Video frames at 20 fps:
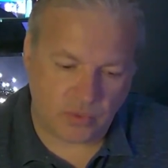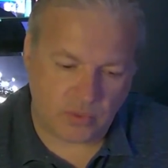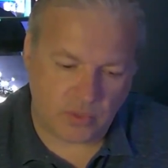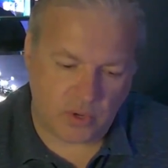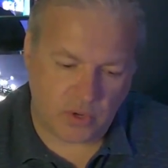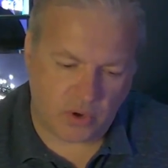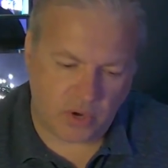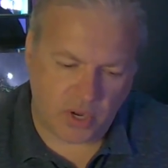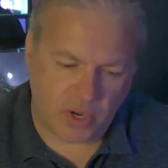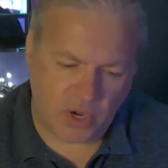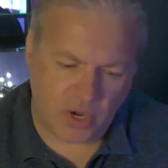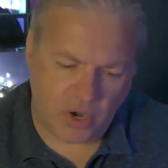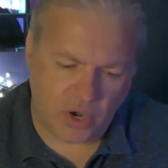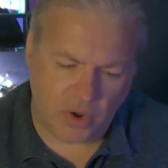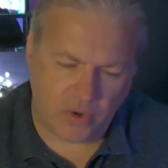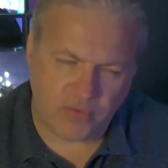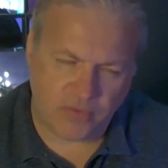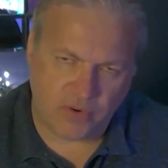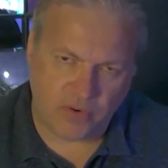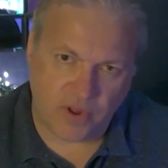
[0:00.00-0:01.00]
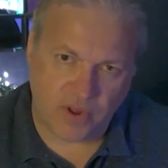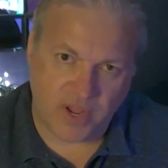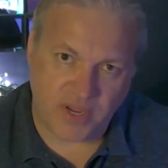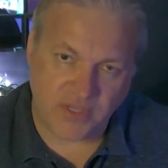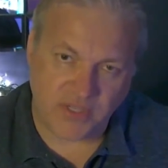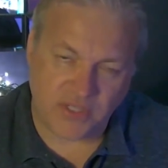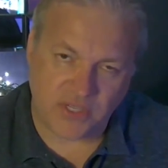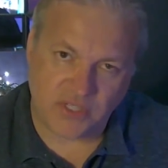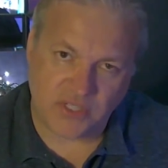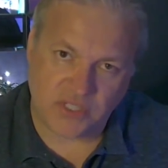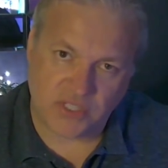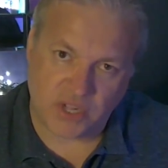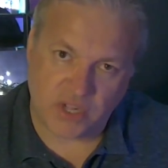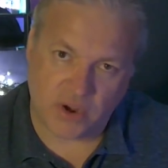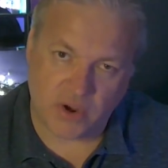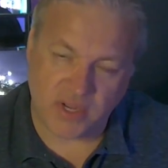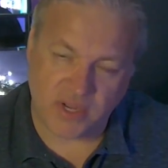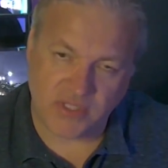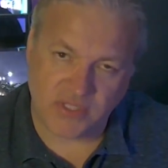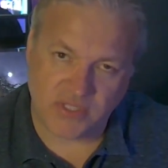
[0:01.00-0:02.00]
got a lot of creators
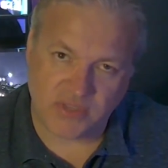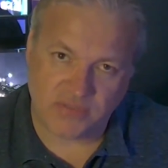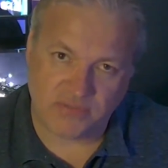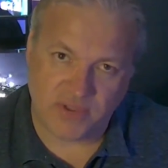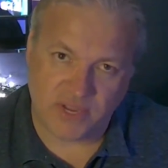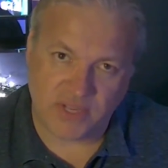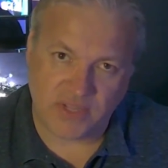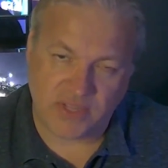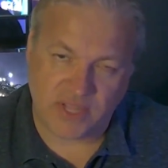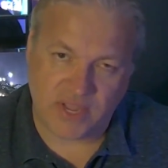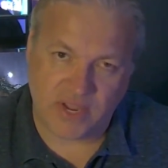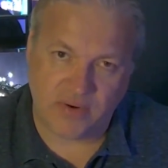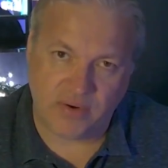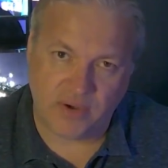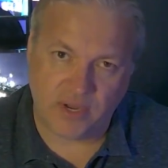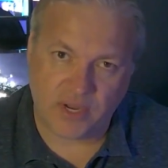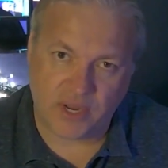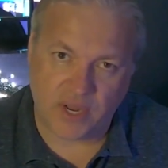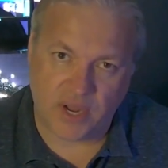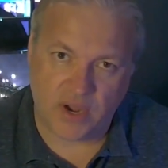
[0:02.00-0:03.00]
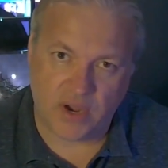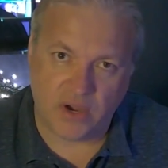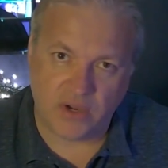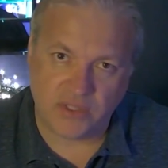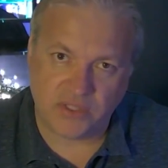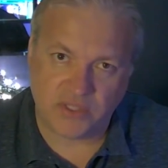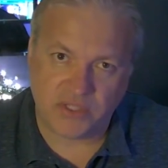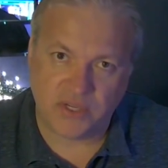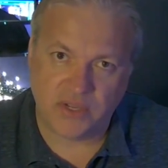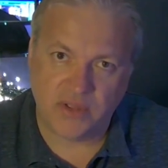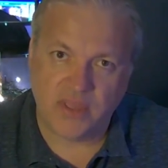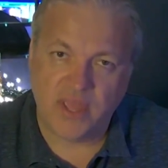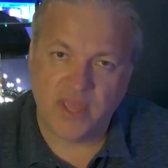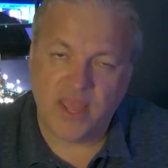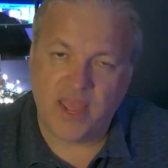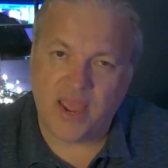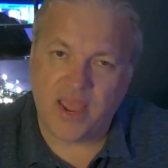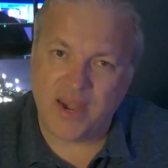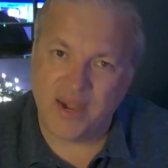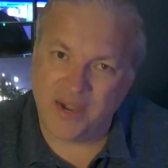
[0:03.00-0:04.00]
starting to think down the cards
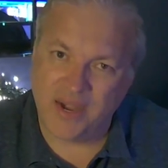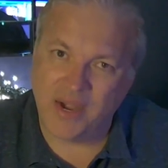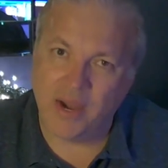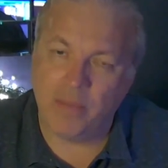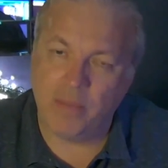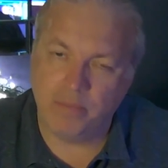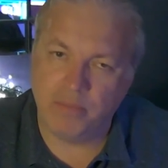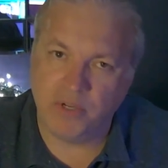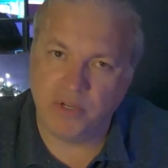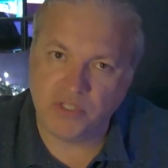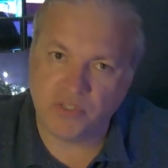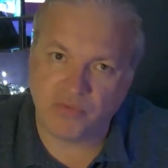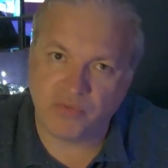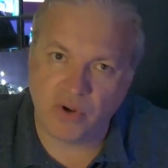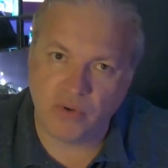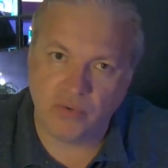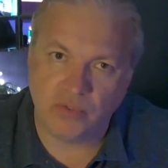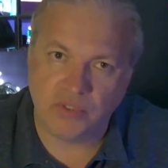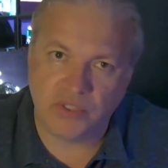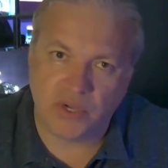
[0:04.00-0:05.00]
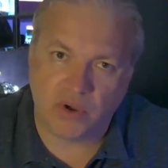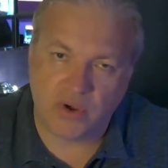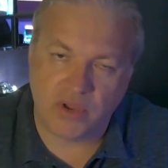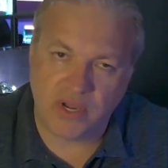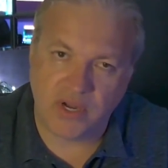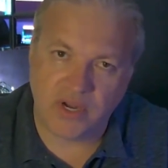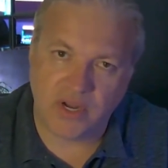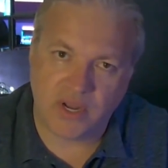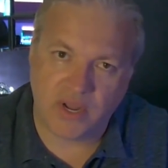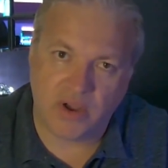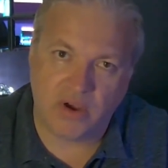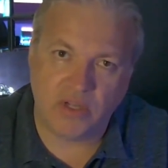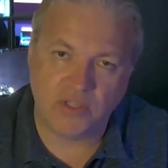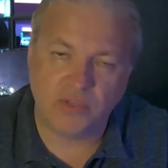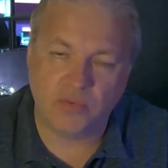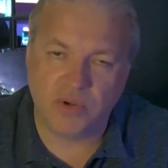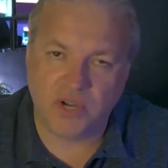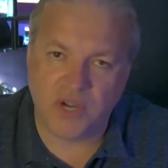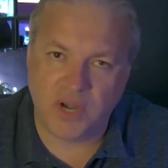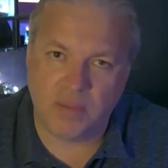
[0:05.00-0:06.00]
and numbers routes, i.e. the
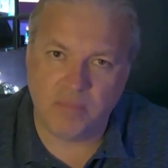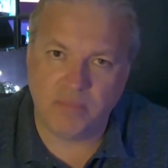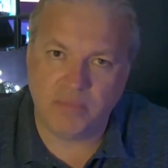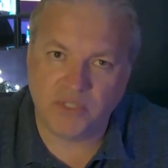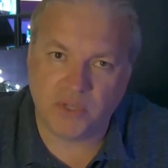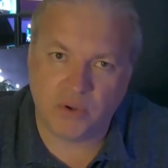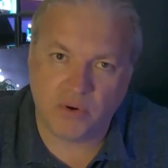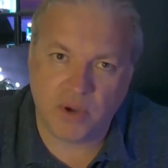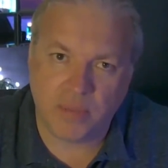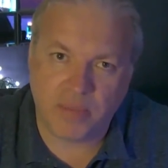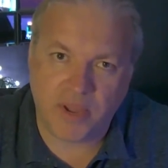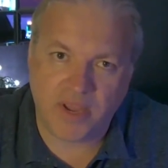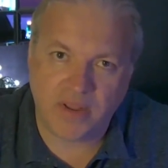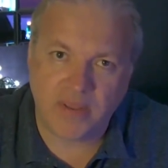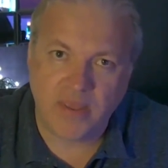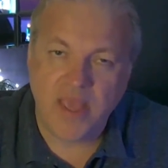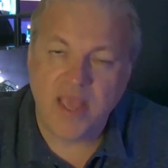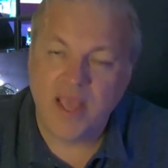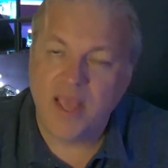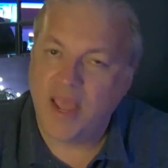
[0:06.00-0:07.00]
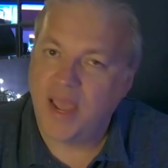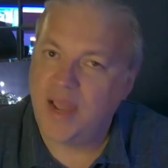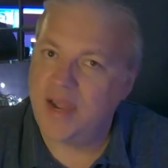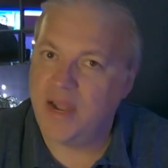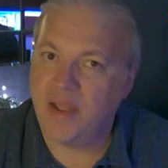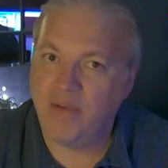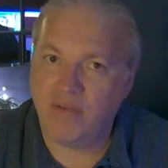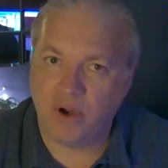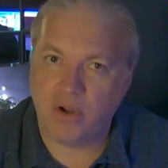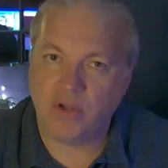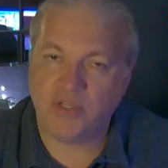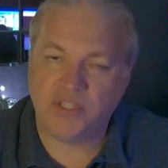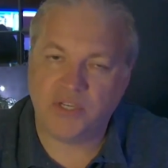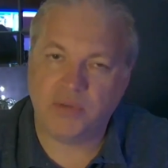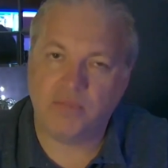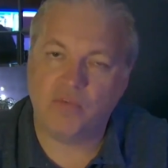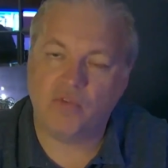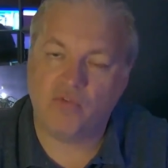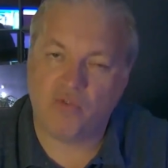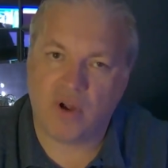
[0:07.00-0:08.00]
cards with numbers on the back. And there are
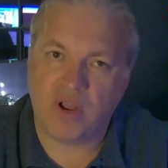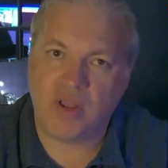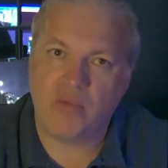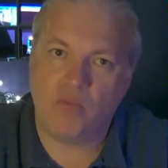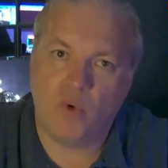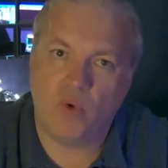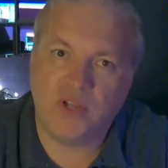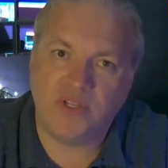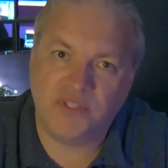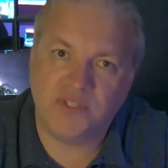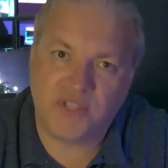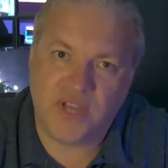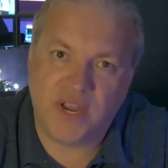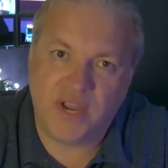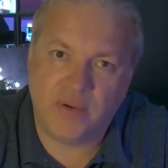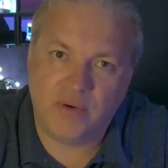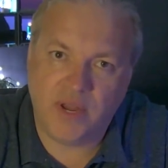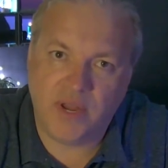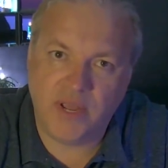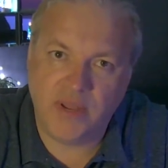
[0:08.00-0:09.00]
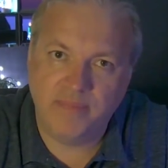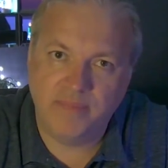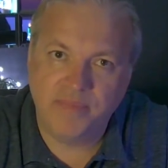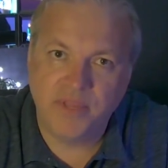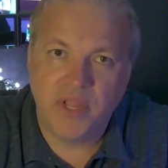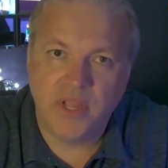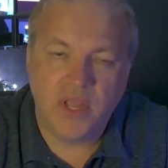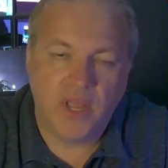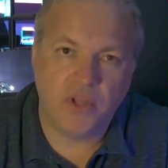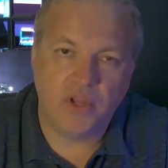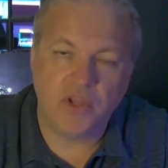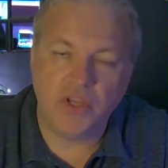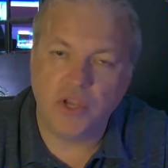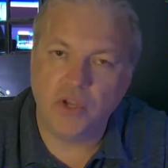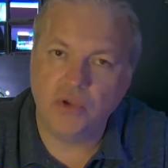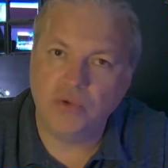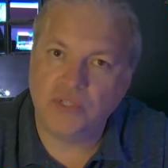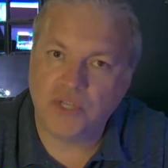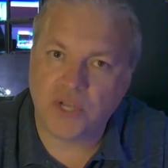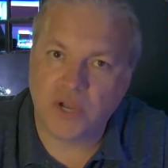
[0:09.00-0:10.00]
some great ones out there that
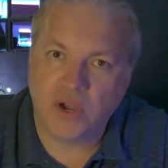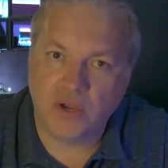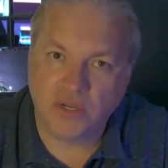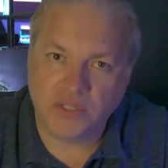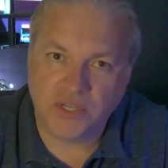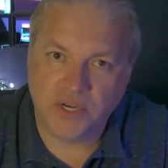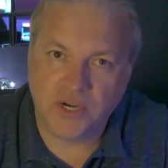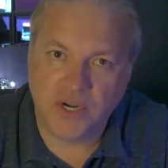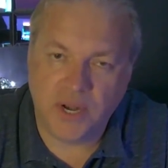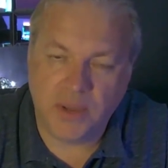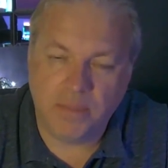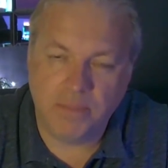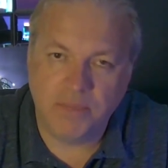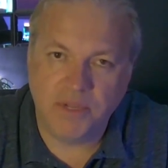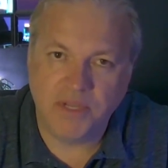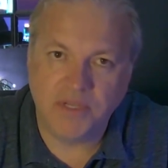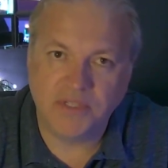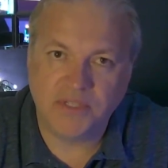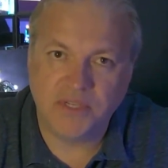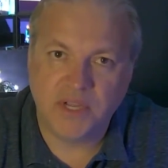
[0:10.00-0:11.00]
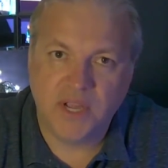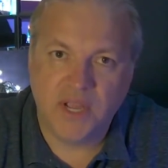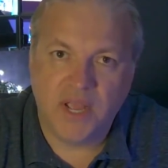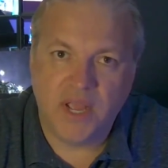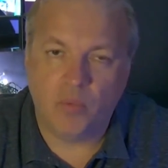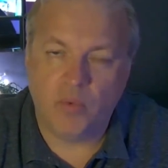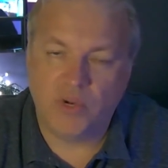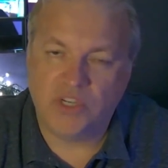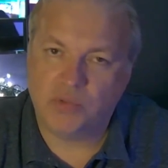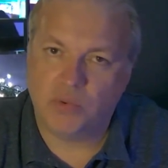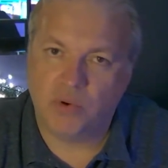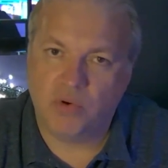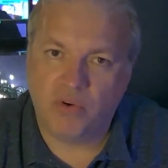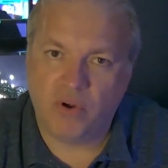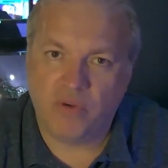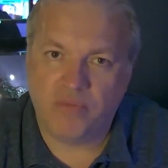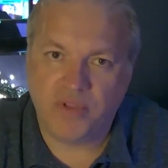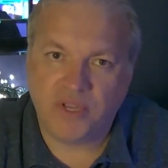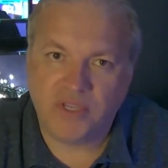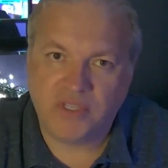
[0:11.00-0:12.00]
use cards and numbers, which were
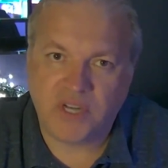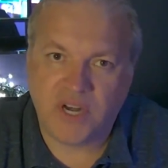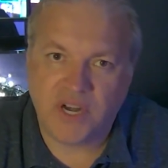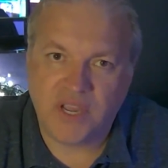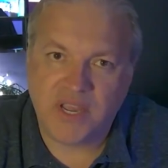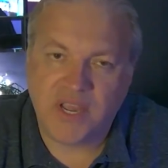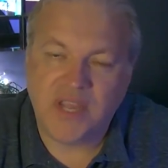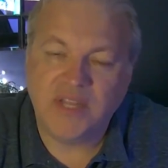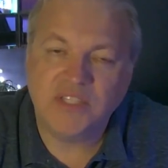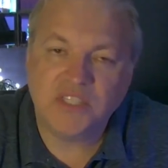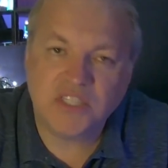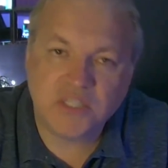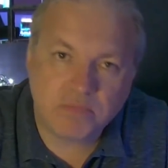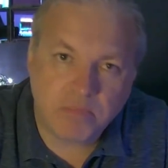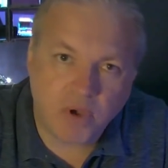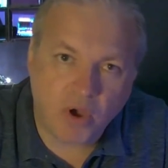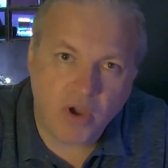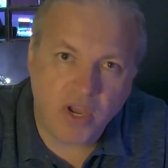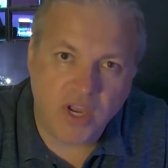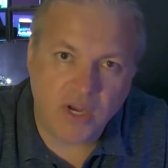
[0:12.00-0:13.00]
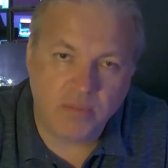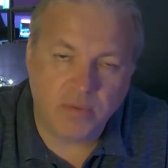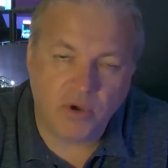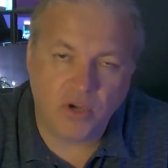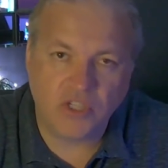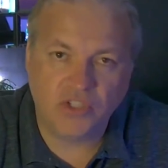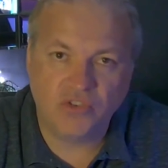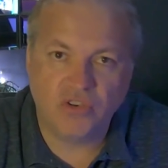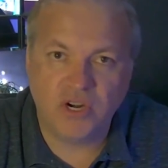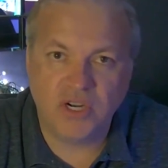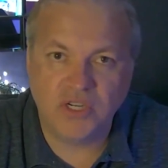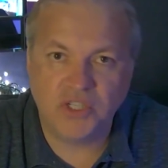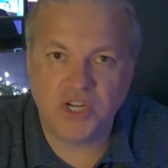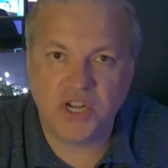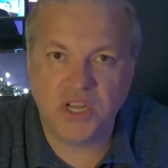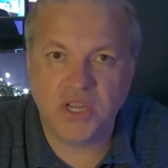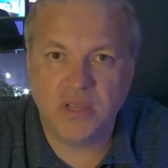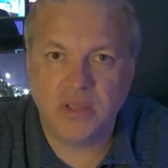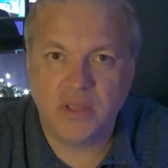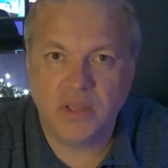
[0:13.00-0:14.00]
obviously inspired by
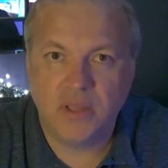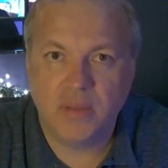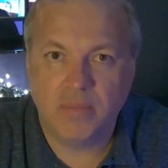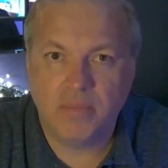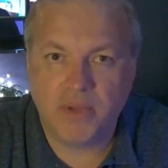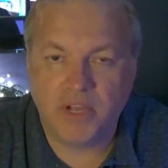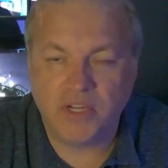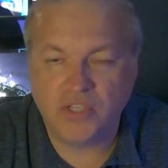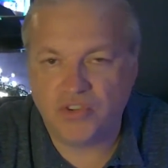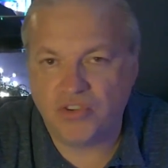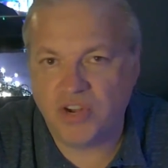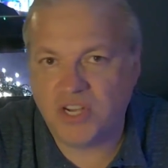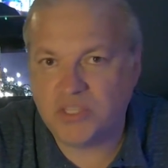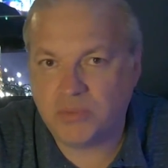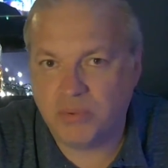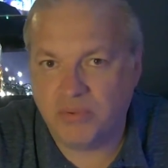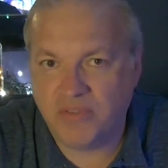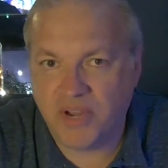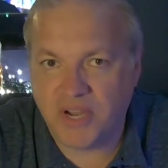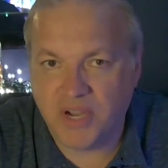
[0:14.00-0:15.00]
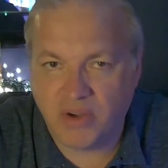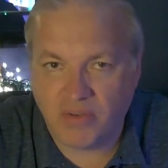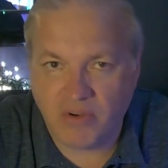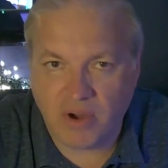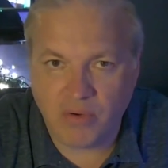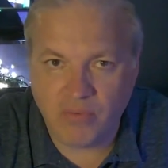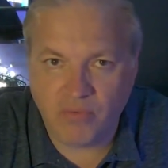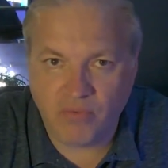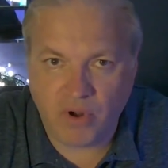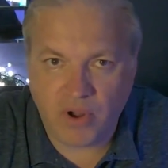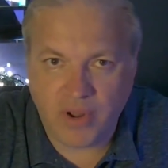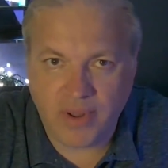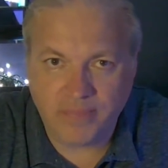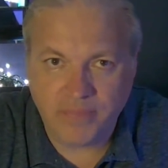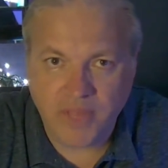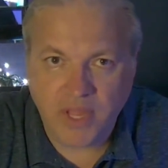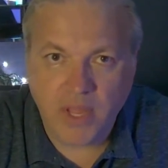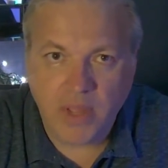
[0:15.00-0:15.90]
Trilogy, but tricks within their own right.